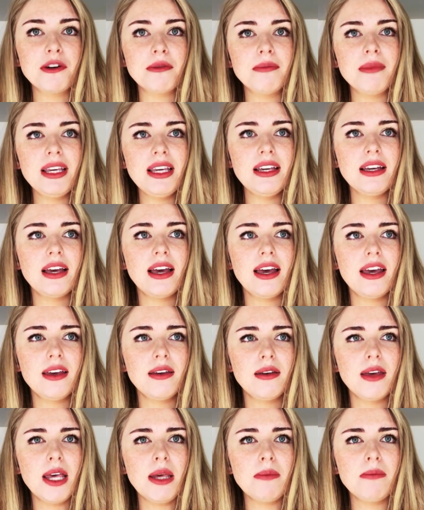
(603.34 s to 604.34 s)
me,
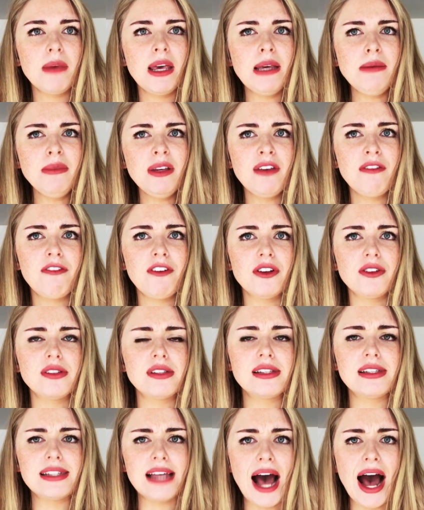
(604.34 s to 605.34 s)
it made me feel
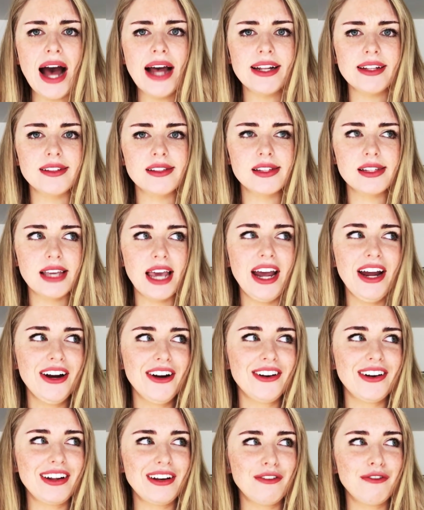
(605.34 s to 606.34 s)
sad and
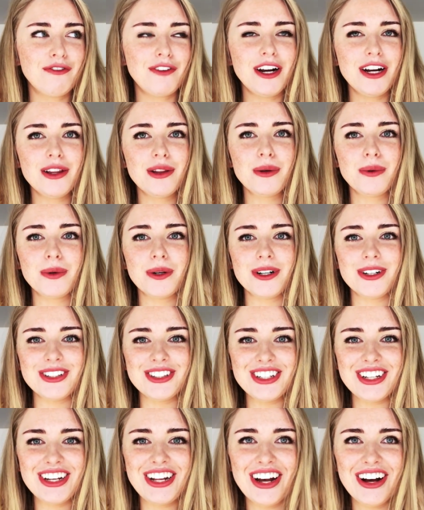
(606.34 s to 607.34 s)
scared and afraid of the world,
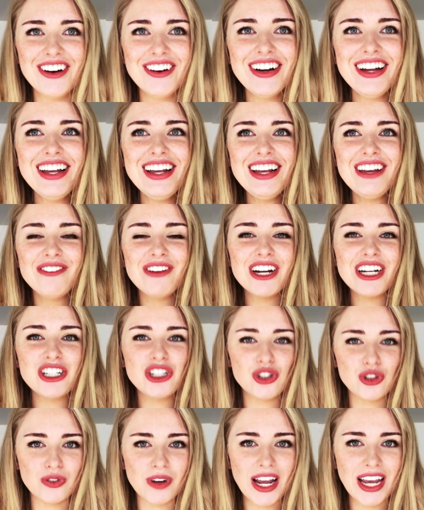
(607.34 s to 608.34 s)
you know, very
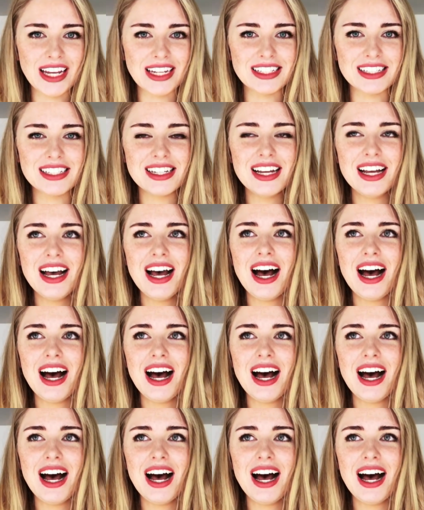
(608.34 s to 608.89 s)
drained.